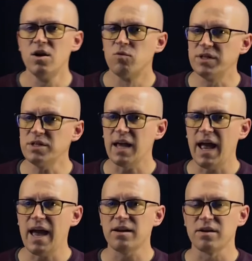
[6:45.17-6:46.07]
We just
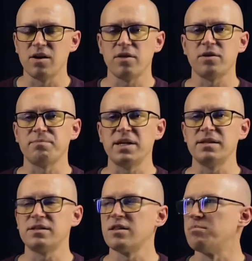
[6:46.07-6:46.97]
added another piece
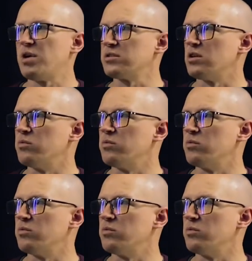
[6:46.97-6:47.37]
to the puzzle.